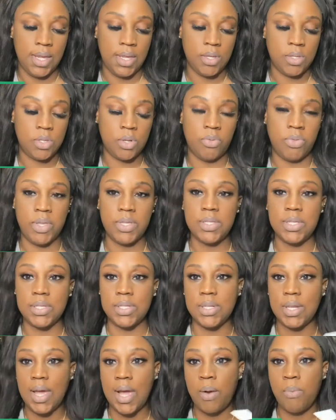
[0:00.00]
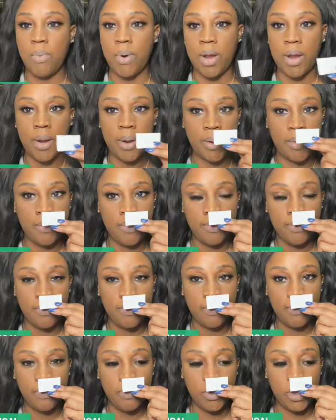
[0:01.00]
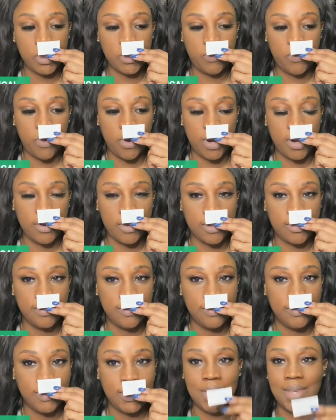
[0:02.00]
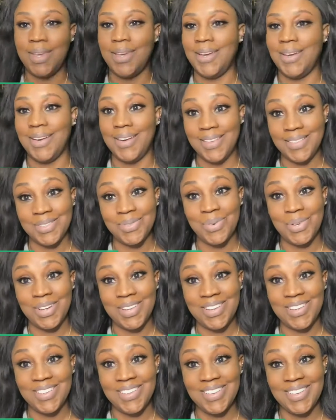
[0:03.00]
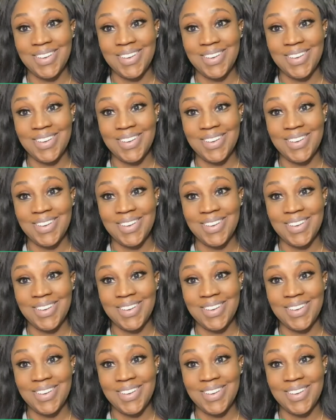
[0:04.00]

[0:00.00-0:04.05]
So this is not where this fragrance, yeah, it is really good.